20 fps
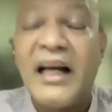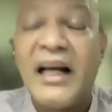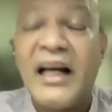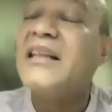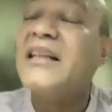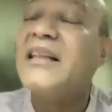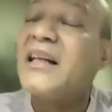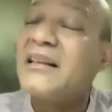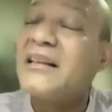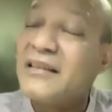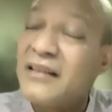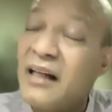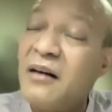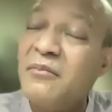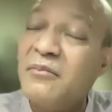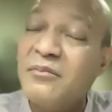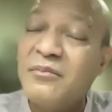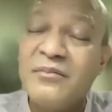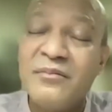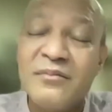And there are
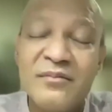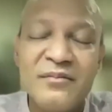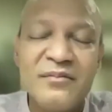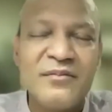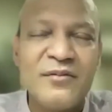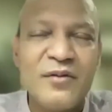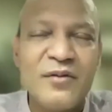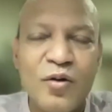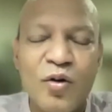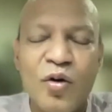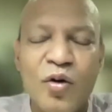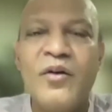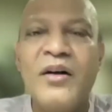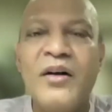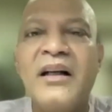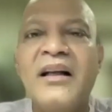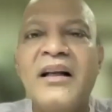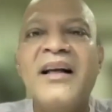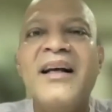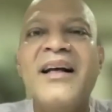some who
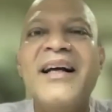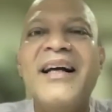will